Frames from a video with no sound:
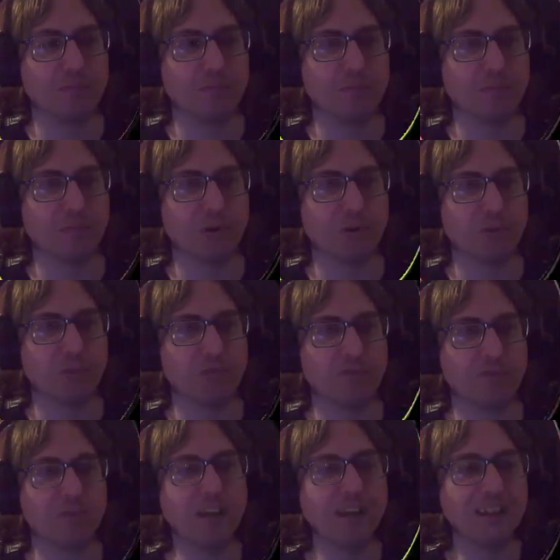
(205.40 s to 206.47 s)
boom.
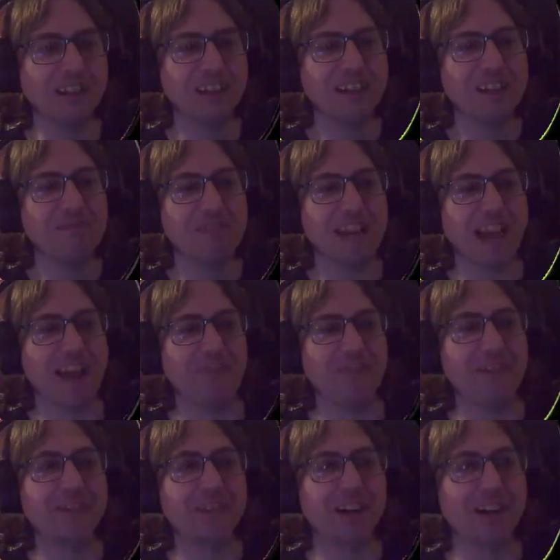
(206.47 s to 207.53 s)
But yeah, if
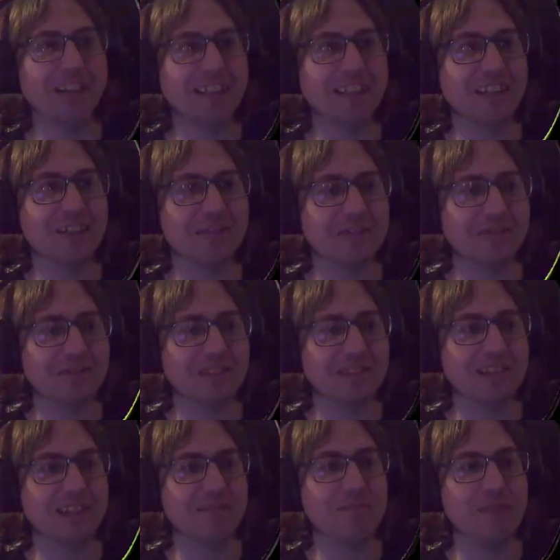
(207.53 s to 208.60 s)
you try to
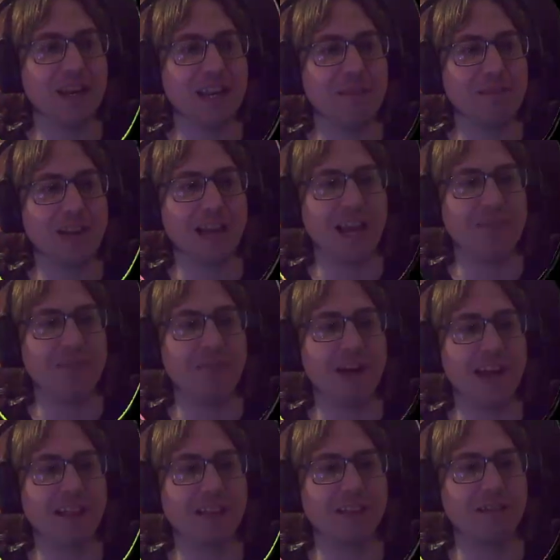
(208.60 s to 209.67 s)
manipulate where
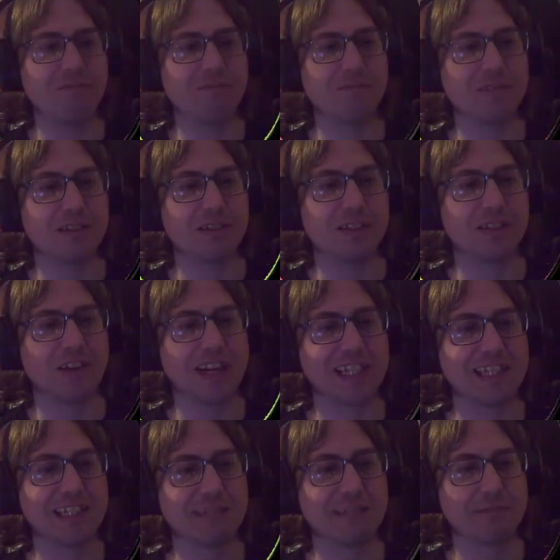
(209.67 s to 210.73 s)
the
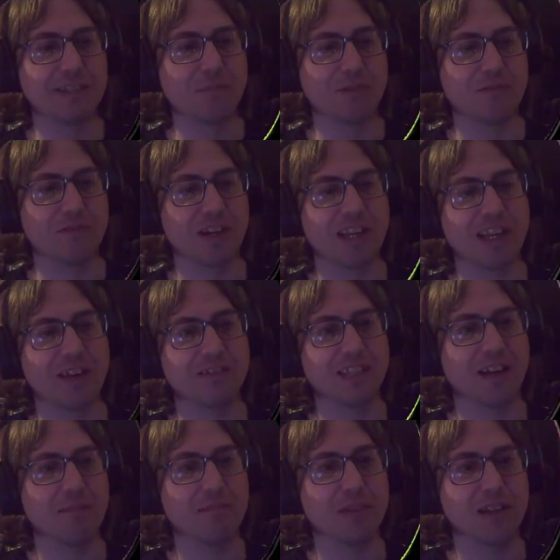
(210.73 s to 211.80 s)
directions, we don't want to really go
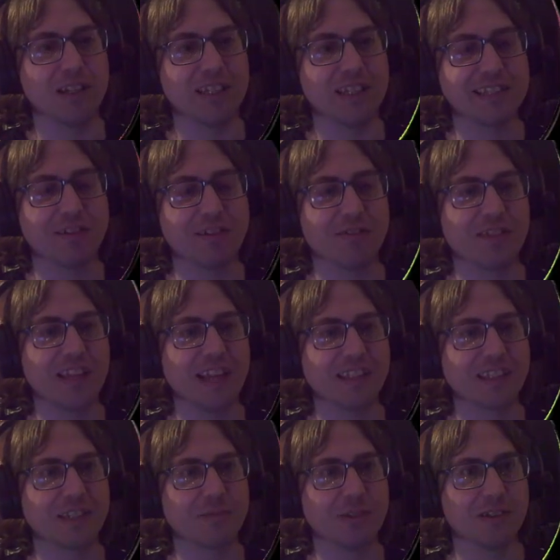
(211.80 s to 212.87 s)
down, but it's not the end
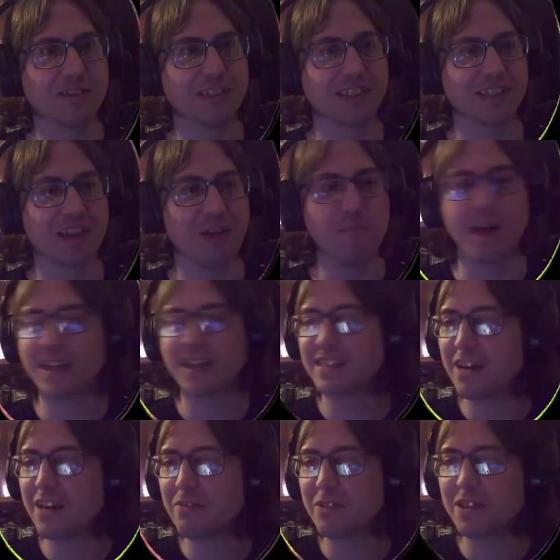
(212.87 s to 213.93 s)
of the world to go back
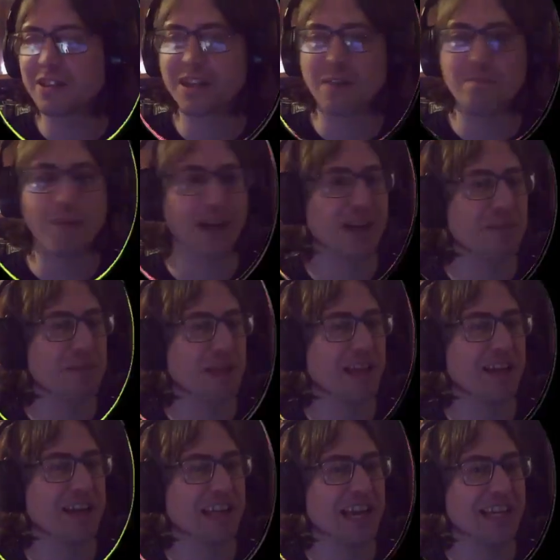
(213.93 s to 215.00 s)
down and come back up again,
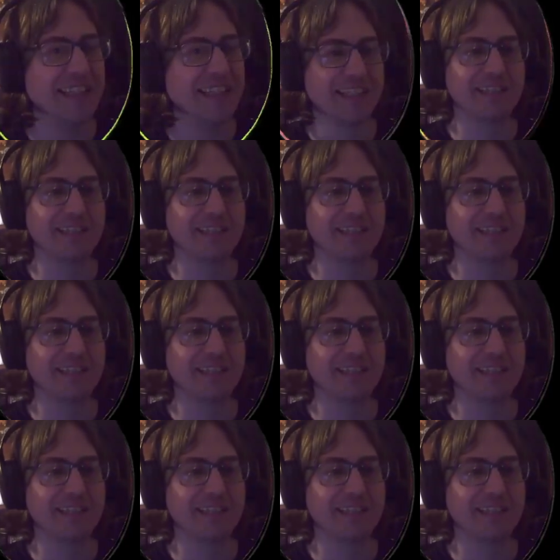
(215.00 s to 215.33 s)
I guess.